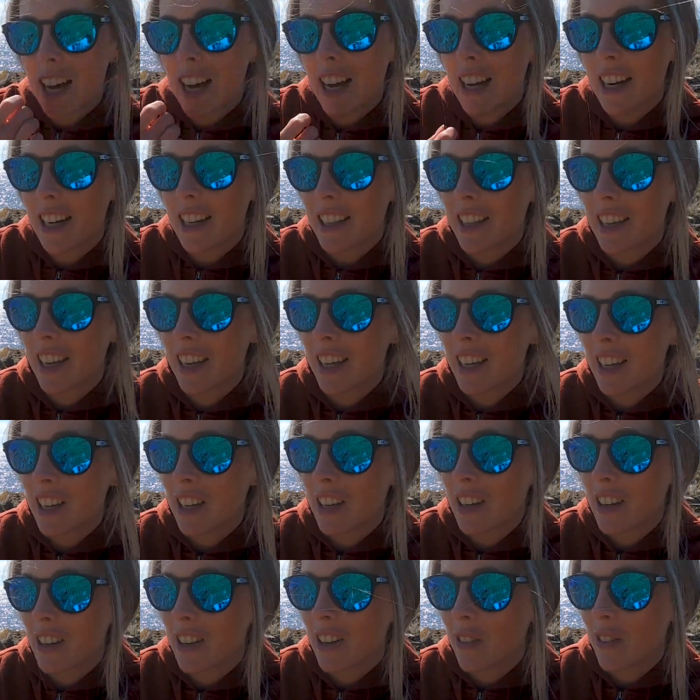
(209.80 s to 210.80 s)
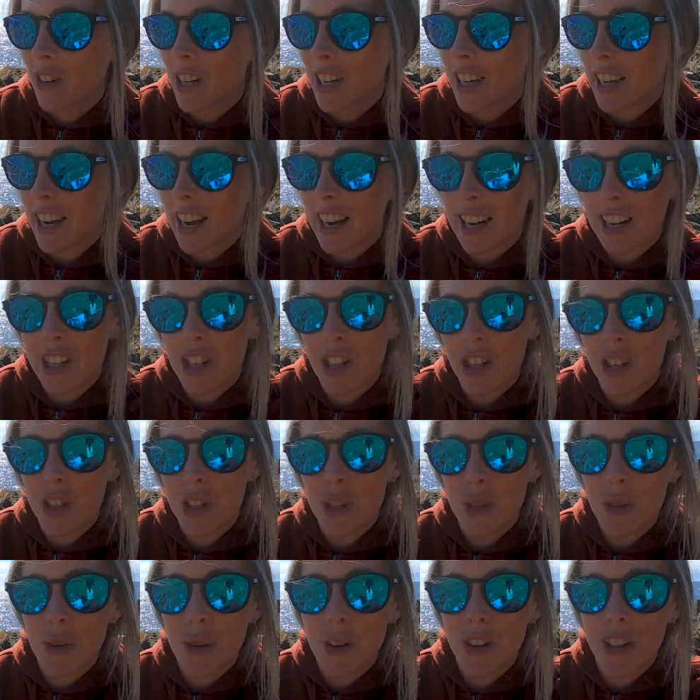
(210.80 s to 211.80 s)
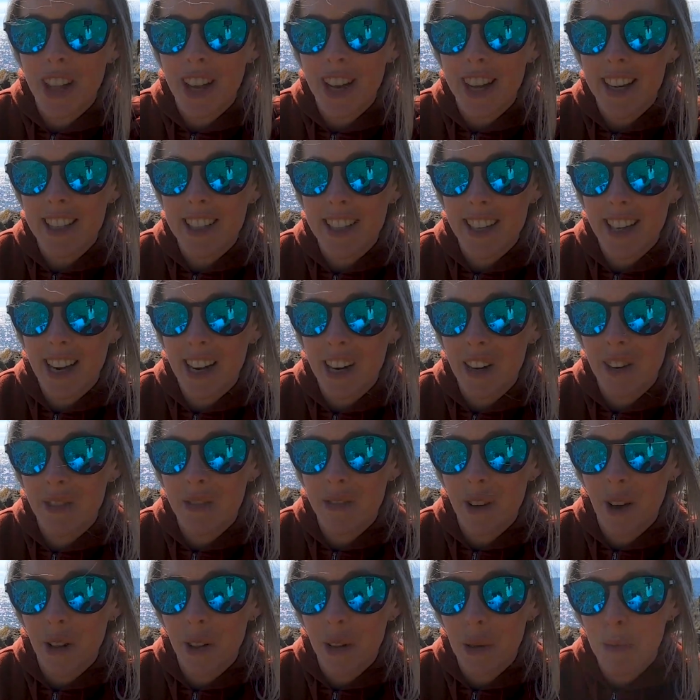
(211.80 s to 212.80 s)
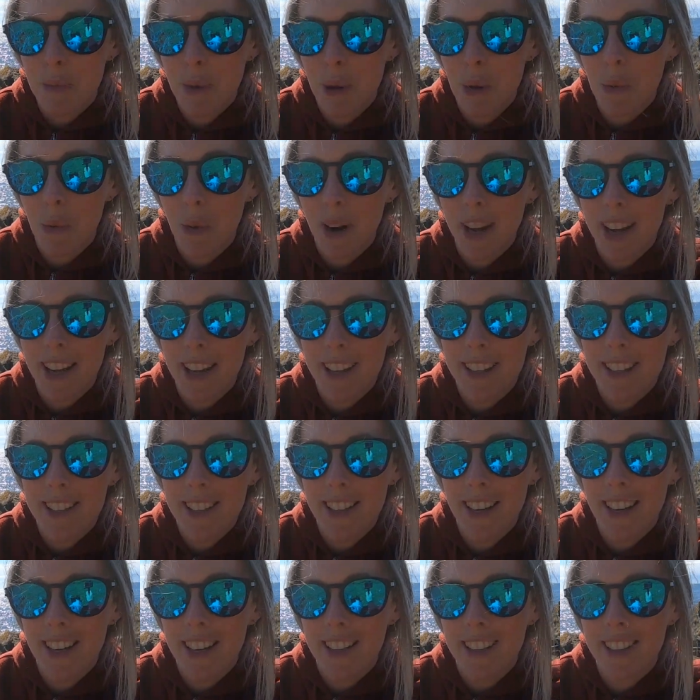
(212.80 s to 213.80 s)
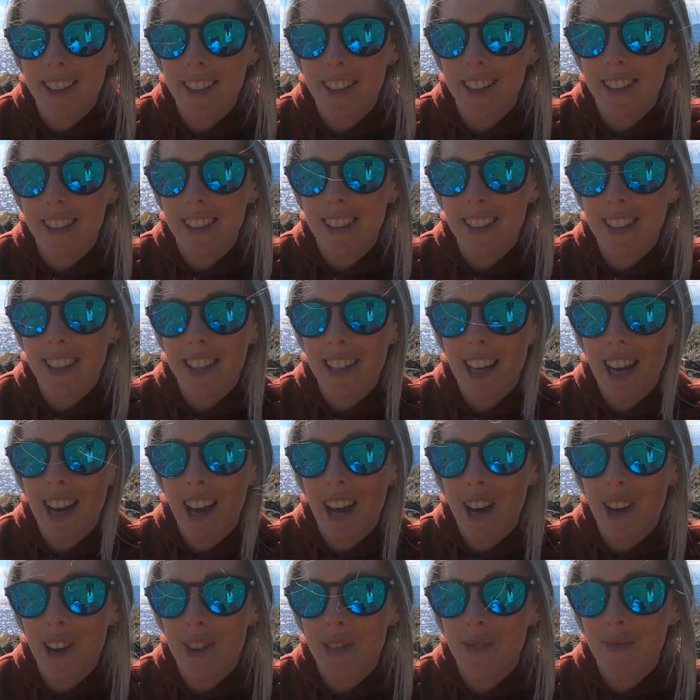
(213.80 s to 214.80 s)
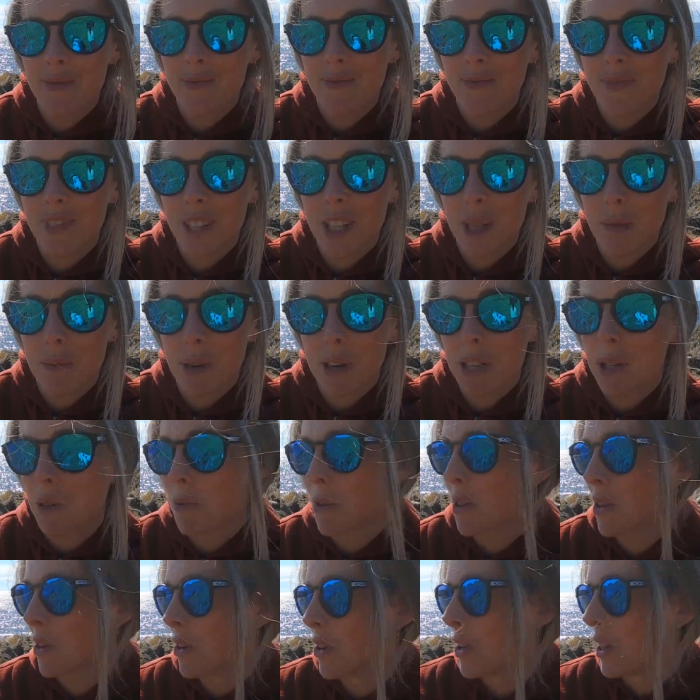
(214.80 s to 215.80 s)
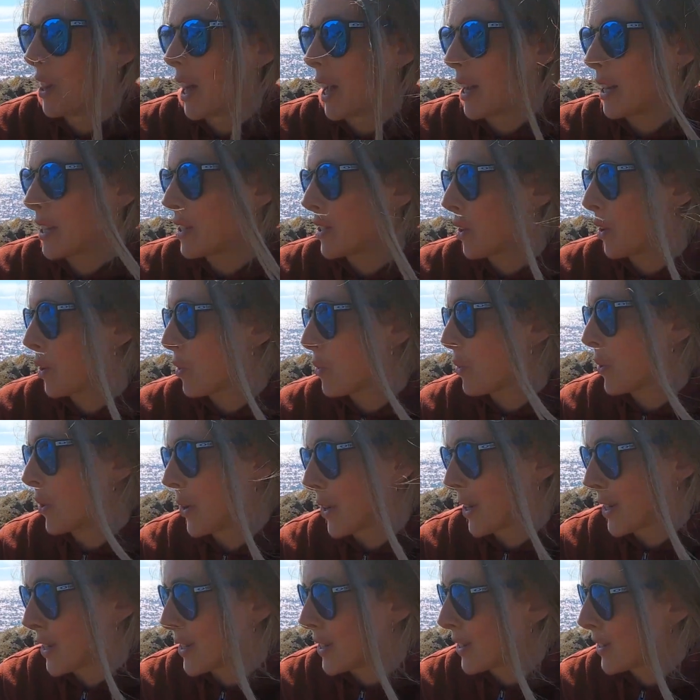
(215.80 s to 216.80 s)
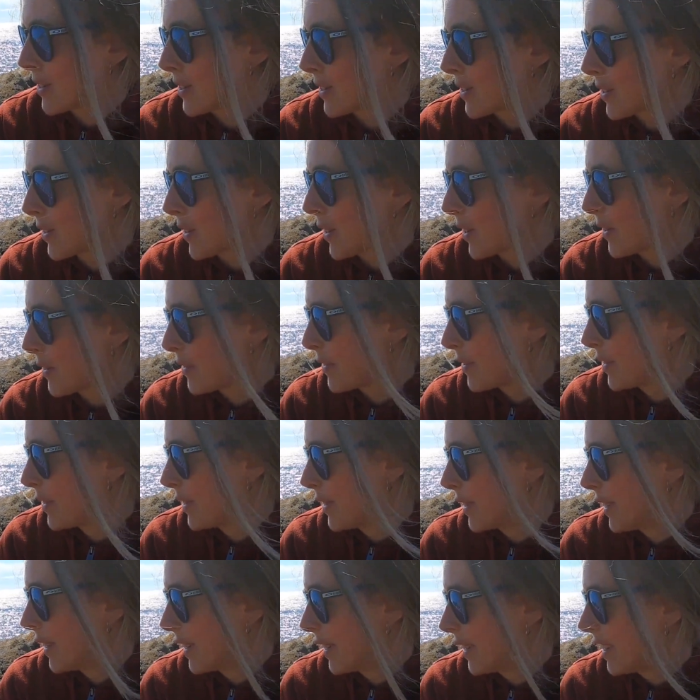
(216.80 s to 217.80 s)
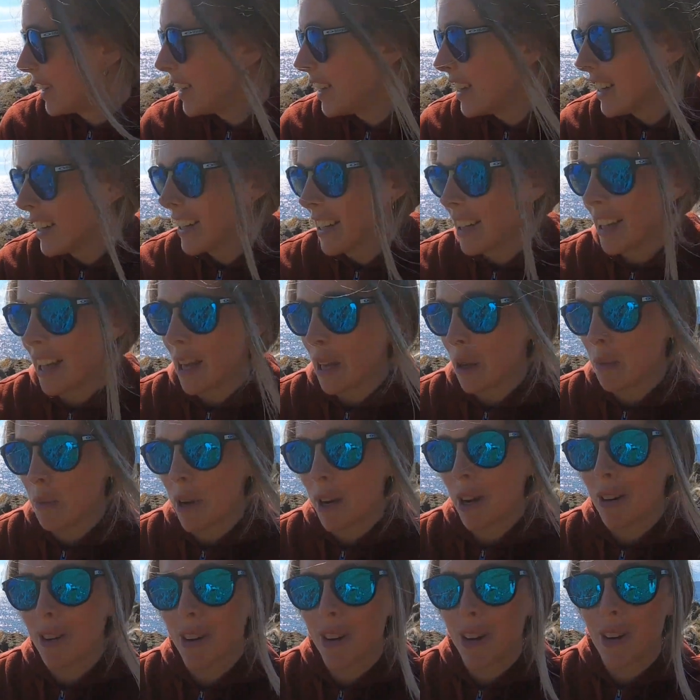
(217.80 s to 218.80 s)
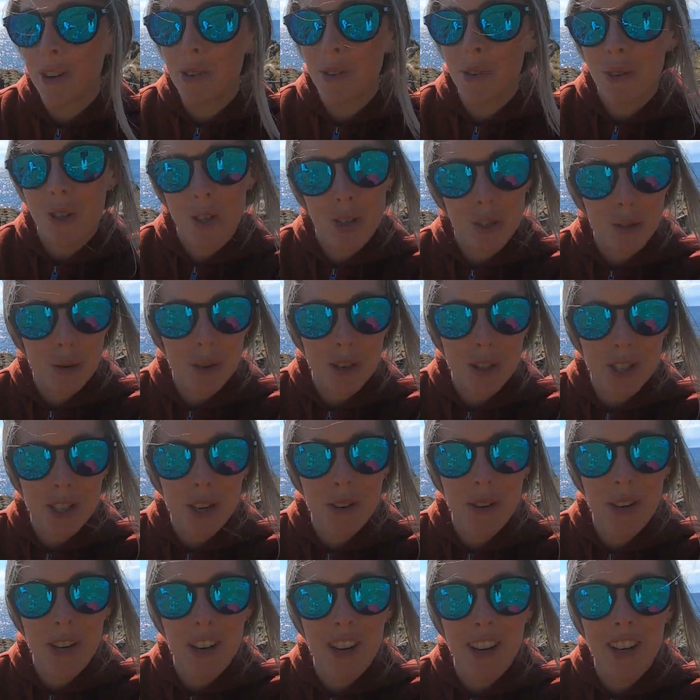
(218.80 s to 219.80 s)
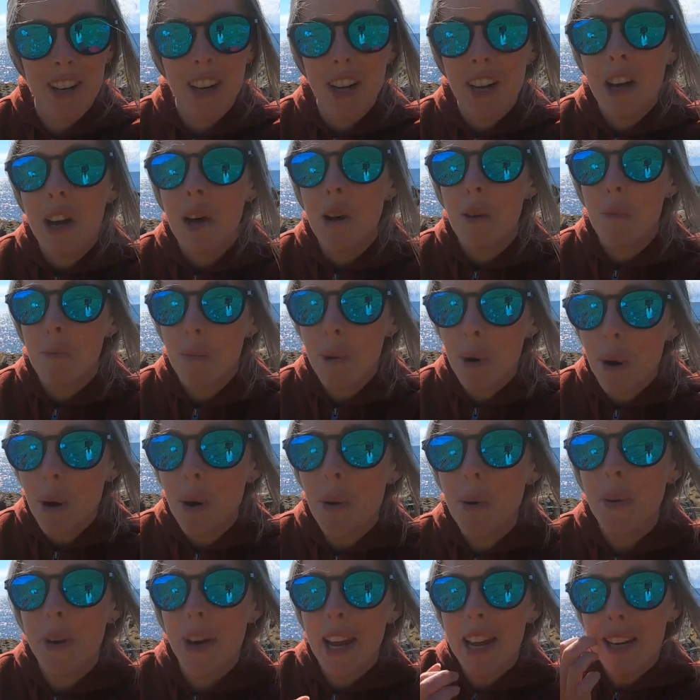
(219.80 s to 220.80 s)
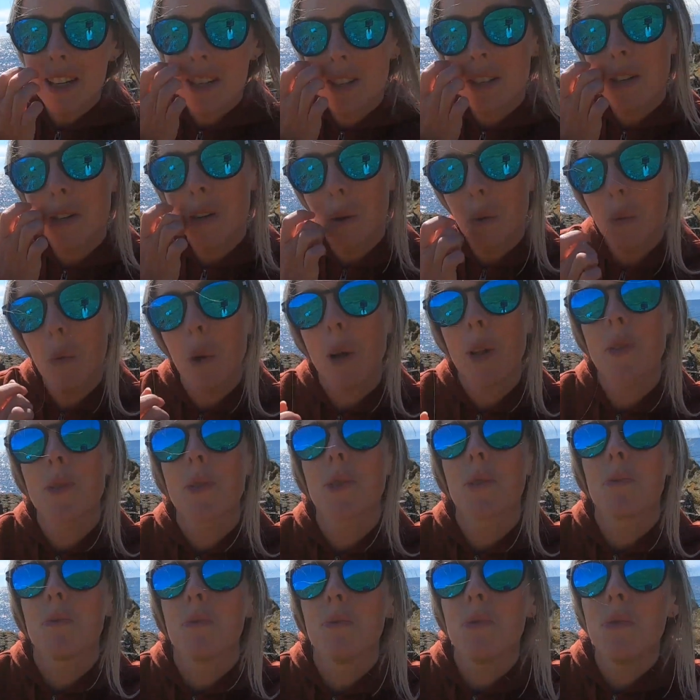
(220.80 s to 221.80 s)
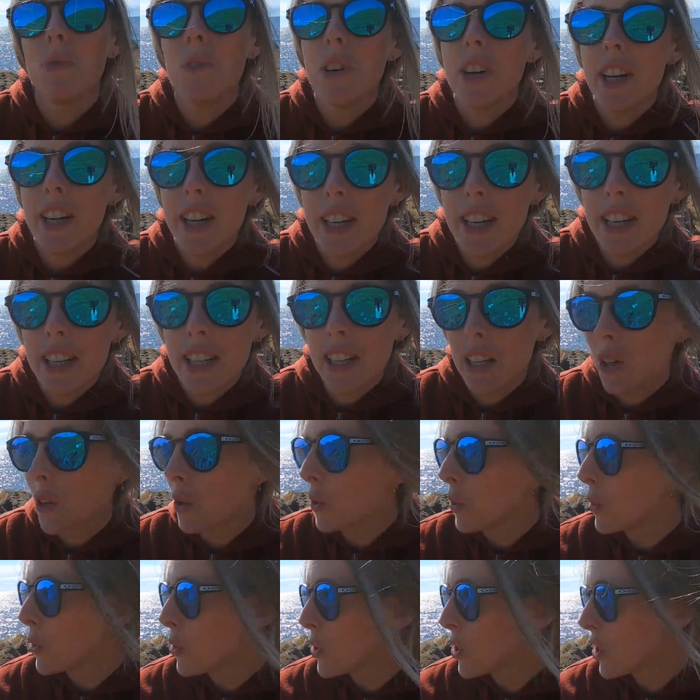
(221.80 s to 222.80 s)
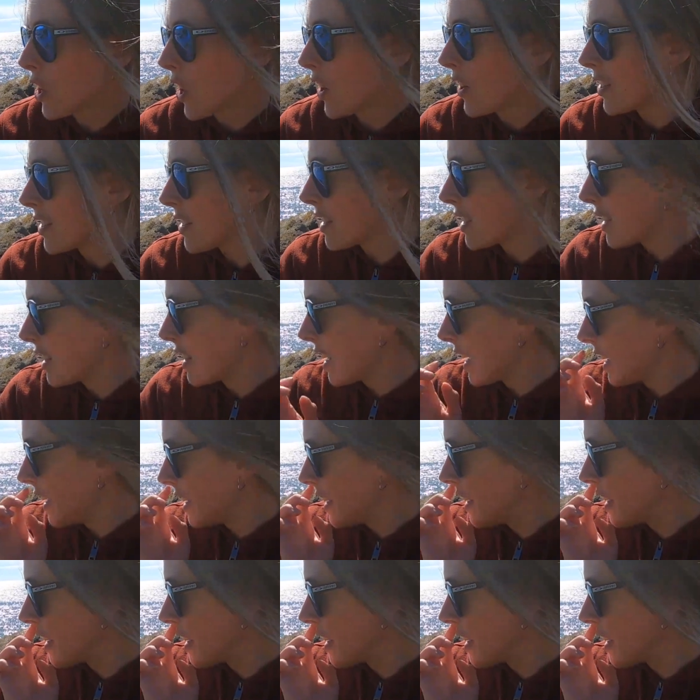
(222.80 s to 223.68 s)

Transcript: And I think when you're kind of new to all this, it kind of felt a bit weird, and especially when there were like dog walkers and stuff like peering over wondering what's going on. But we ended up with some really cool shots, I think.